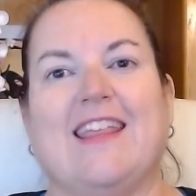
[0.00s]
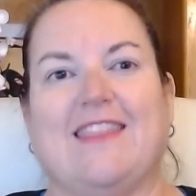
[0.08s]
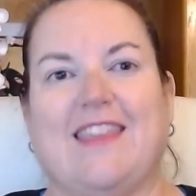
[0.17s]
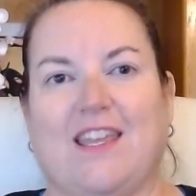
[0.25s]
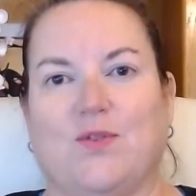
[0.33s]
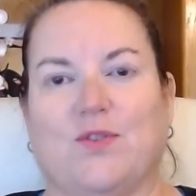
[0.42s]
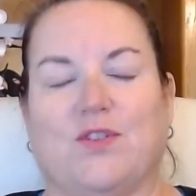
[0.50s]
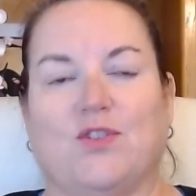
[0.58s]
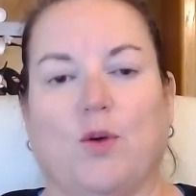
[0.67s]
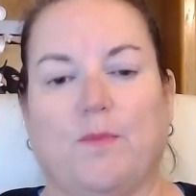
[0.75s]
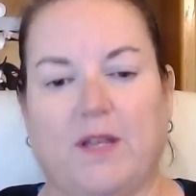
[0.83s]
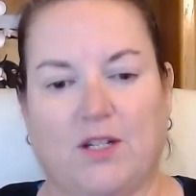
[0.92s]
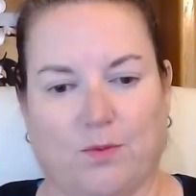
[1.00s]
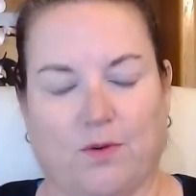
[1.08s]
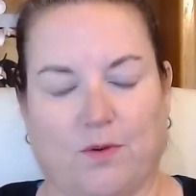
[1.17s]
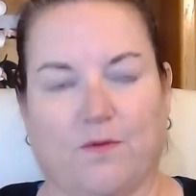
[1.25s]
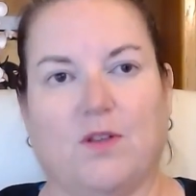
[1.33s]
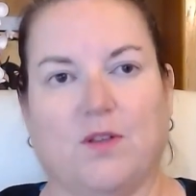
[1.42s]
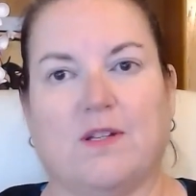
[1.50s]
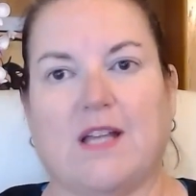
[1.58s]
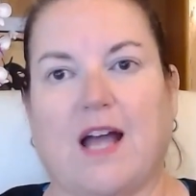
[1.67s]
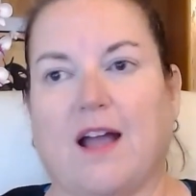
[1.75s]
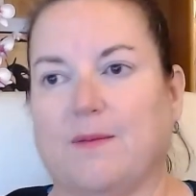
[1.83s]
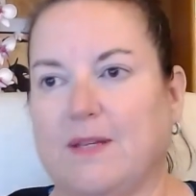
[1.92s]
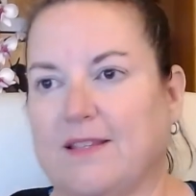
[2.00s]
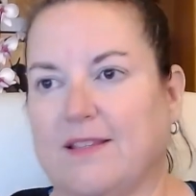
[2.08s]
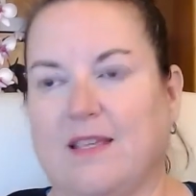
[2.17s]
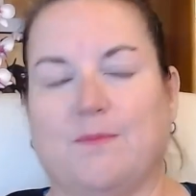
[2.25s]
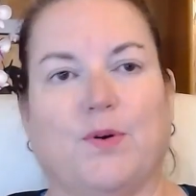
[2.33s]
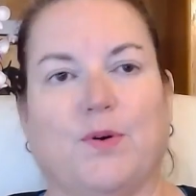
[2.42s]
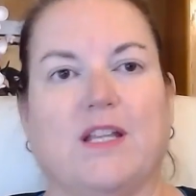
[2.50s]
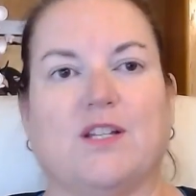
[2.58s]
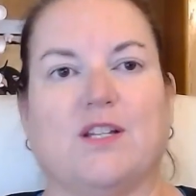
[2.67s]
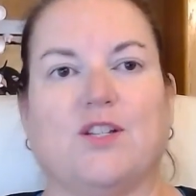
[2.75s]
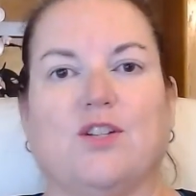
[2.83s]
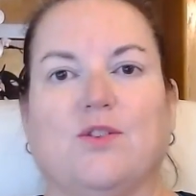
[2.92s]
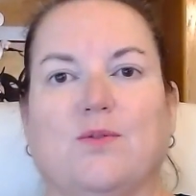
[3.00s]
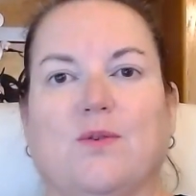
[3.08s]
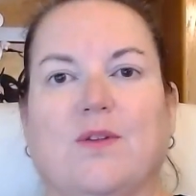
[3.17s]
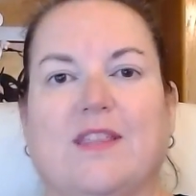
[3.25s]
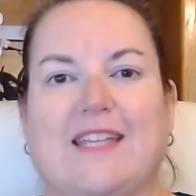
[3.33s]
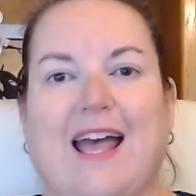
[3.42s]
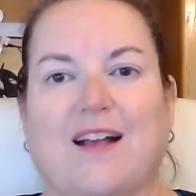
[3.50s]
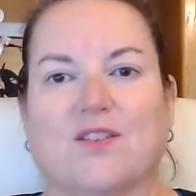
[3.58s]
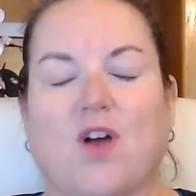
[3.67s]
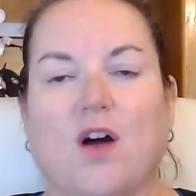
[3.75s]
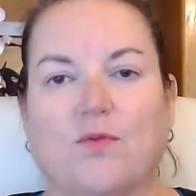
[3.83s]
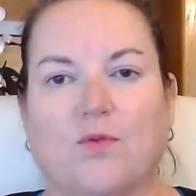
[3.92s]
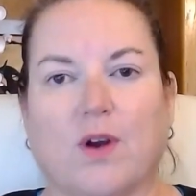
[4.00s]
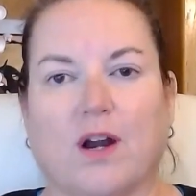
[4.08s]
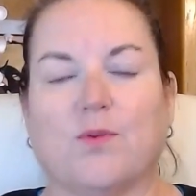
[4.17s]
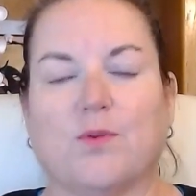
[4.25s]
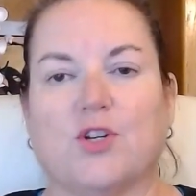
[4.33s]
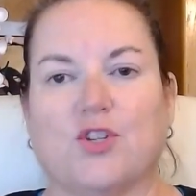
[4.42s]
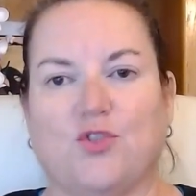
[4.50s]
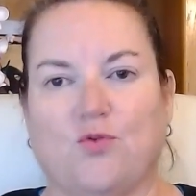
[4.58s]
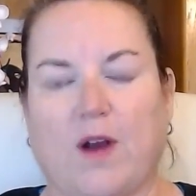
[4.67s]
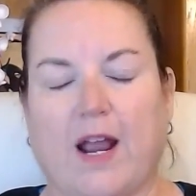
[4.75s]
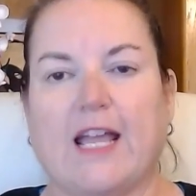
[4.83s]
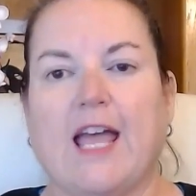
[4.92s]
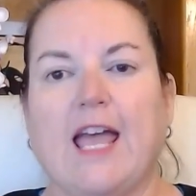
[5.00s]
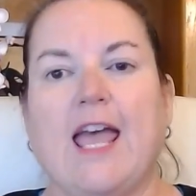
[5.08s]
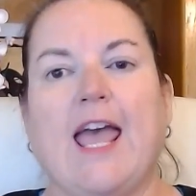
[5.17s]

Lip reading: They use Adobe to review the documents, input into the tax software, which is Drake,